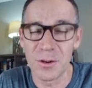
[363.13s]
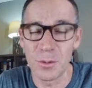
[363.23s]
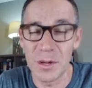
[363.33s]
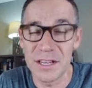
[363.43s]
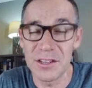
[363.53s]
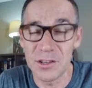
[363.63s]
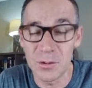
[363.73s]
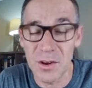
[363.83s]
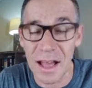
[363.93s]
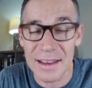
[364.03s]
We need you
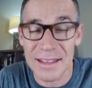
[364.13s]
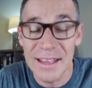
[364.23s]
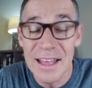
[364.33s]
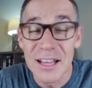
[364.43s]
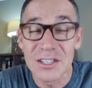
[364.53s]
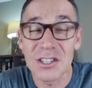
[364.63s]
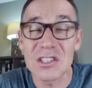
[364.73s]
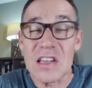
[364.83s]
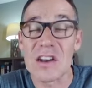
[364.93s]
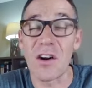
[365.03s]
not
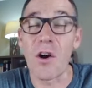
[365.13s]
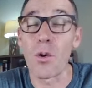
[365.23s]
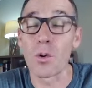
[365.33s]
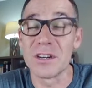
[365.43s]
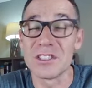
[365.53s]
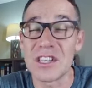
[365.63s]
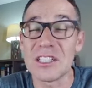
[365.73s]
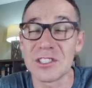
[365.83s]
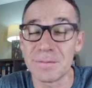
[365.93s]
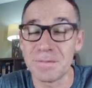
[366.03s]
just in our
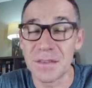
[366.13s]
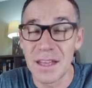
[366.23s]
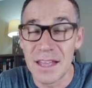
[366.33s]
organization,